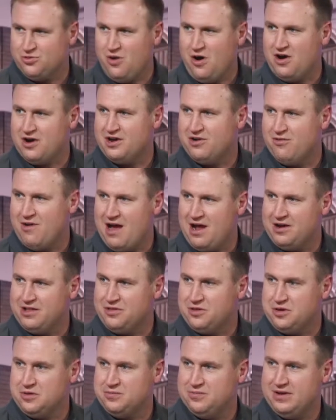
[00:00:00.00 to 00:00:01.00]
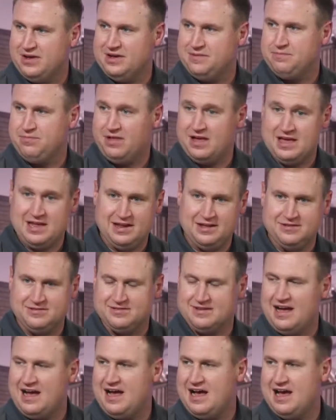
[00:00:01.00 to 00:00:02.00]
walking around a little bit, playing
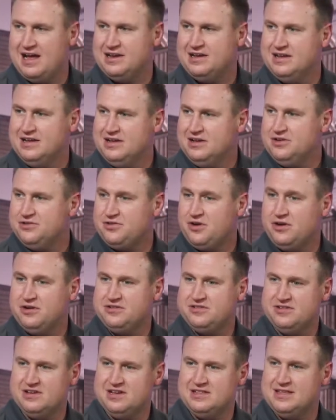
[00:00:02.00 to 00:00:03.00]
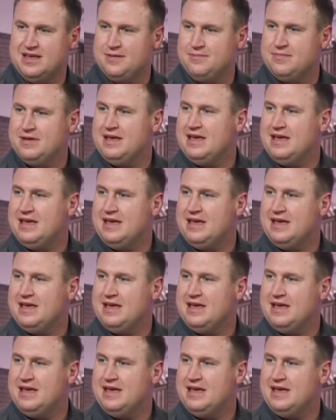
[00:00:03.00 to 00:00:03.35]
inside, started seeing them